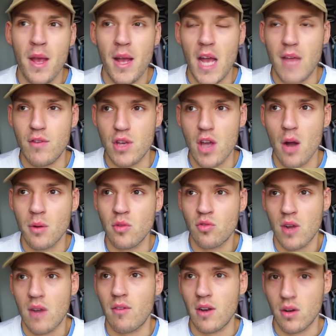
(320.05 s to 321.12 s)
if you're going
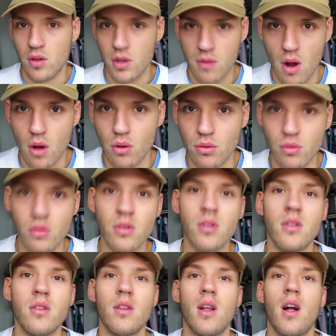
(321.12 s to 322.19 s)
travelling on your own
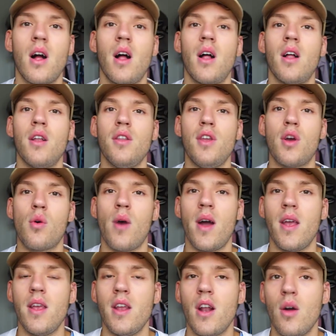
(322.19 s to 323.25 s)
and you're
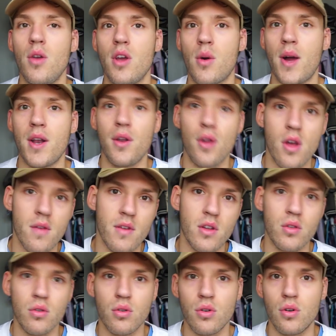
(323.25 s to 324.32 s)
quite
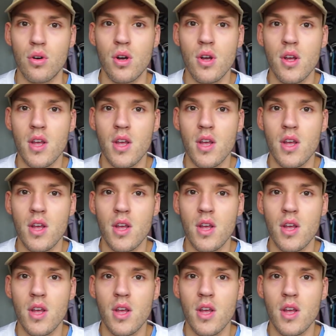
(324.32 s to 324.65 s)
nervous or